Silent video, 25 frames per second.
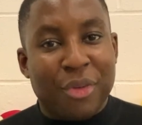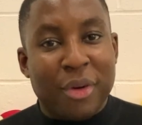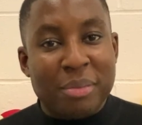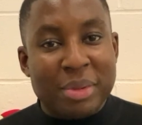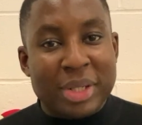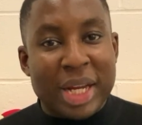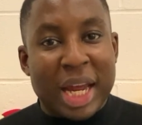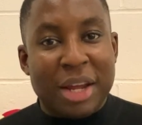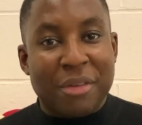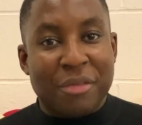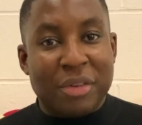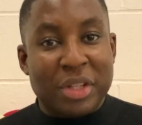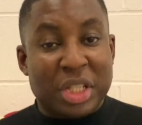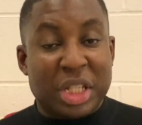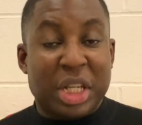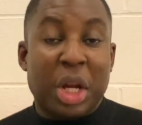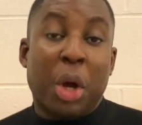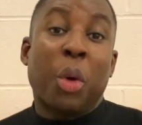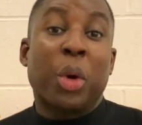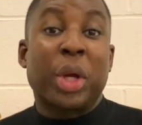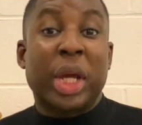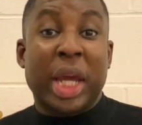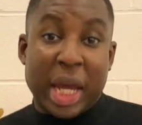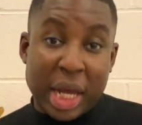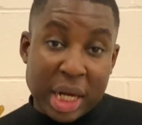David today,
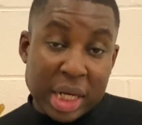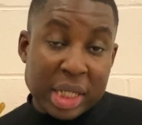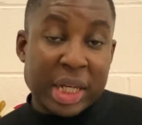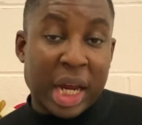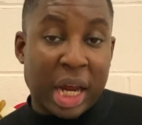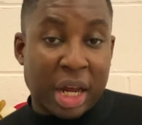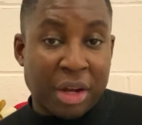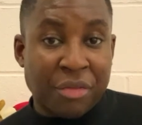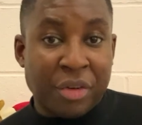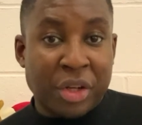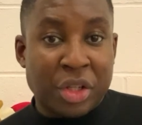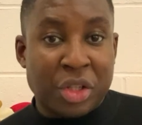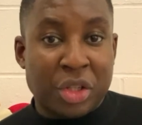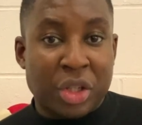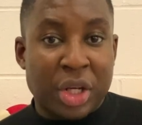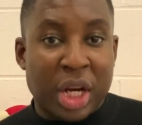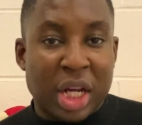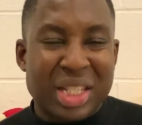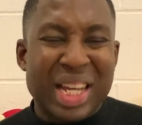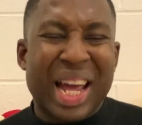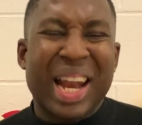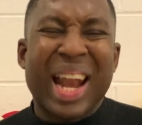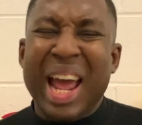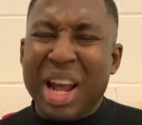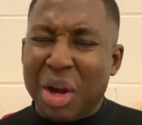or King David, should I
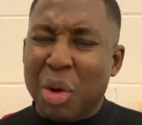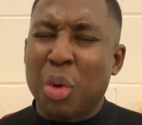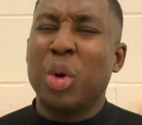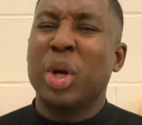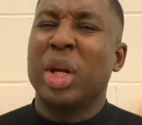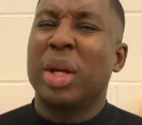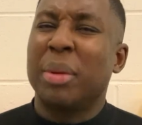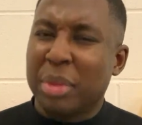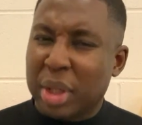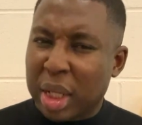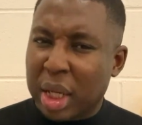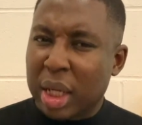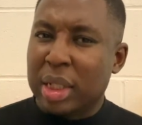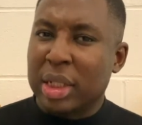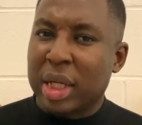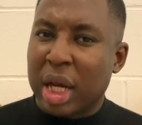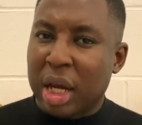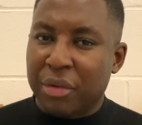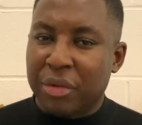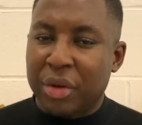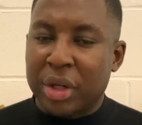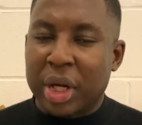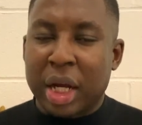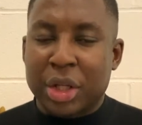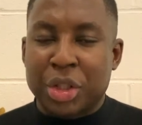say? I like calling him King
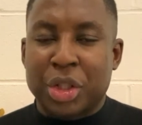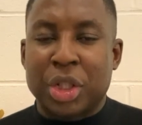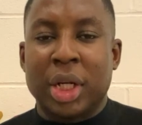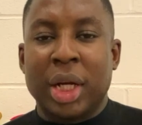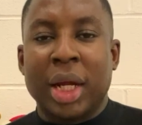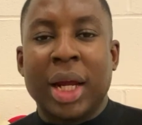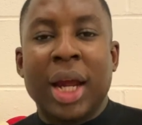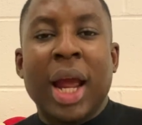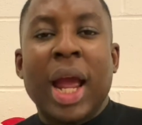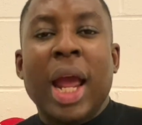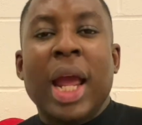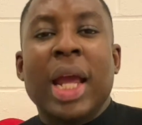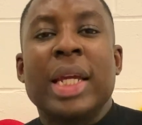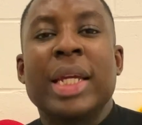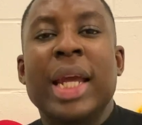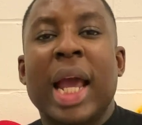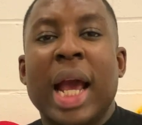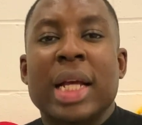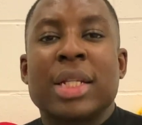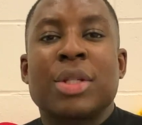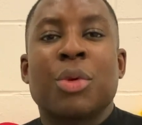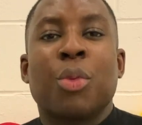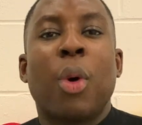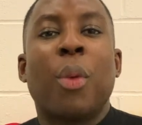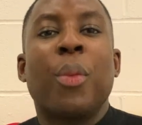David, actually.
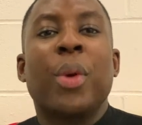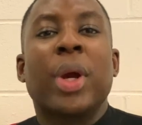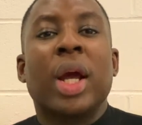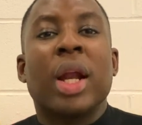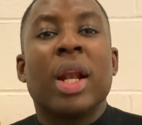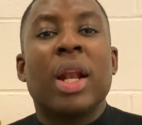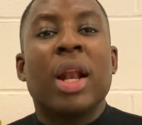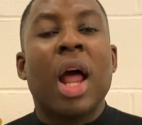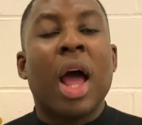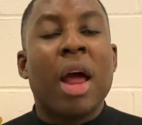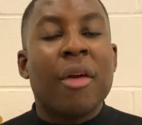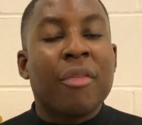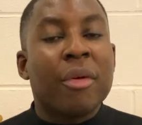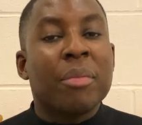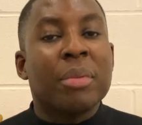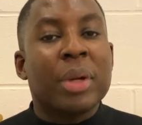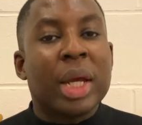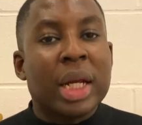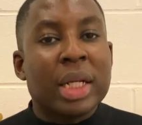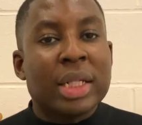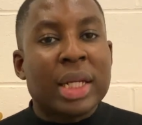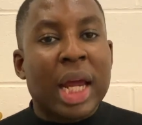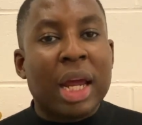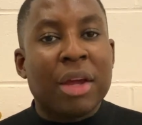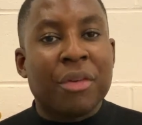Yes, what we can learn from
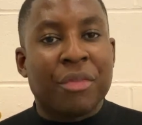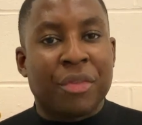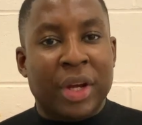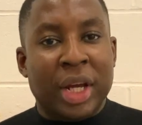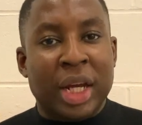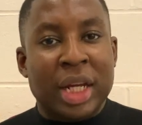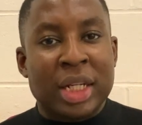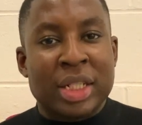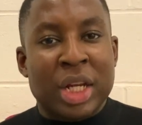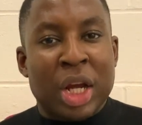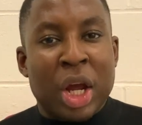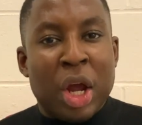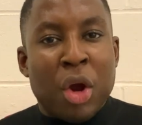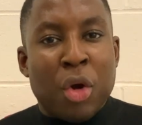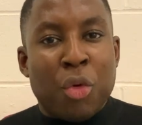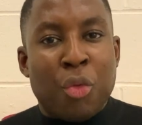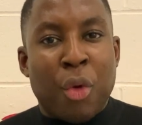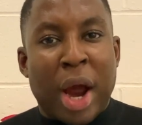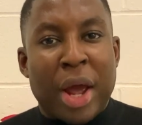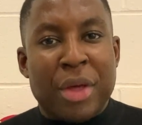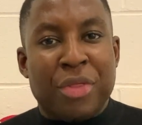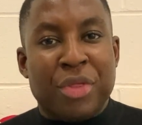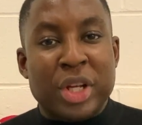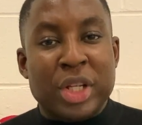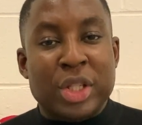King David,
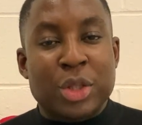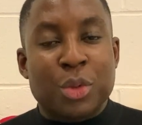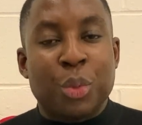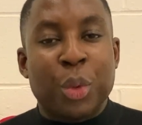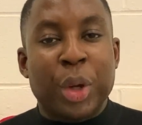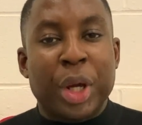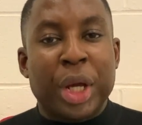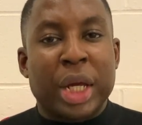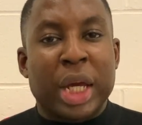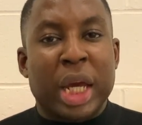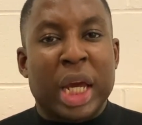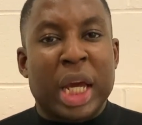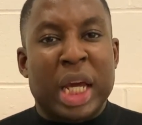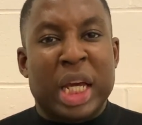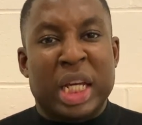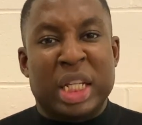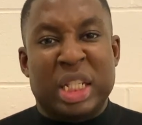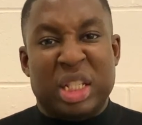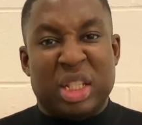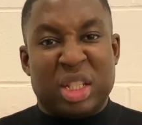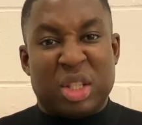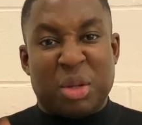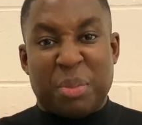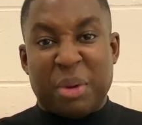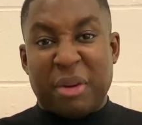right, this week
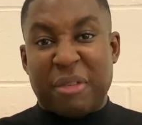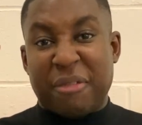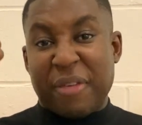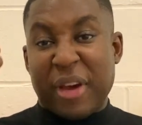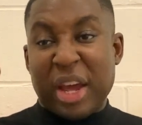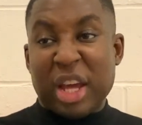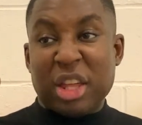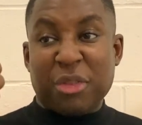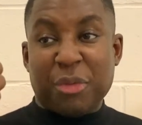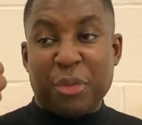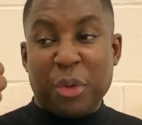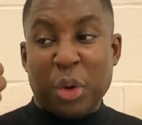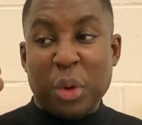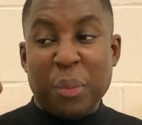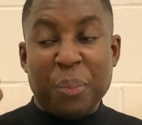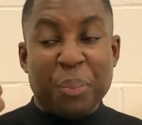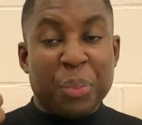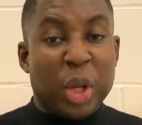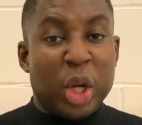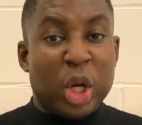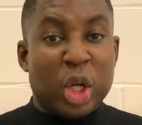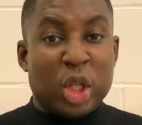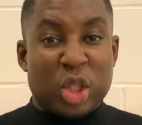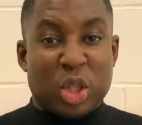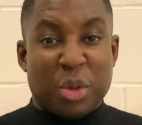is to be faithful,
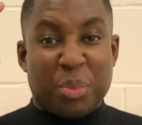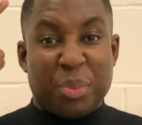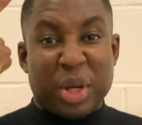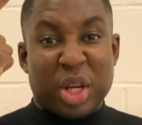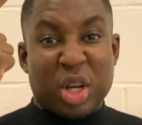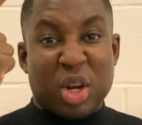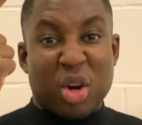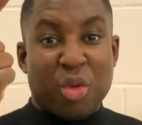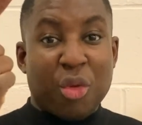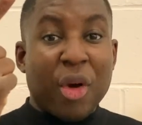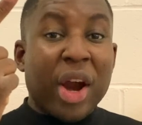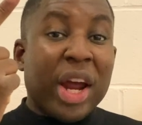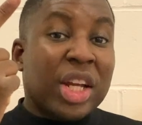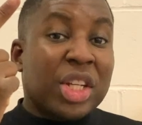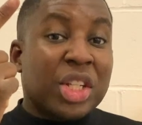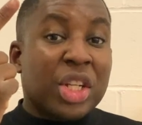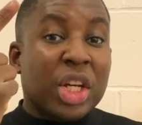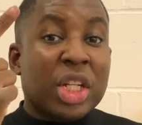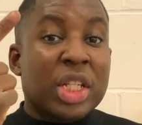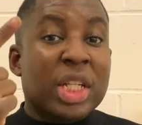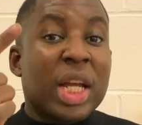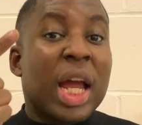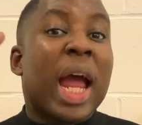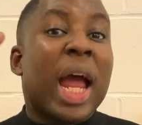to be courageous,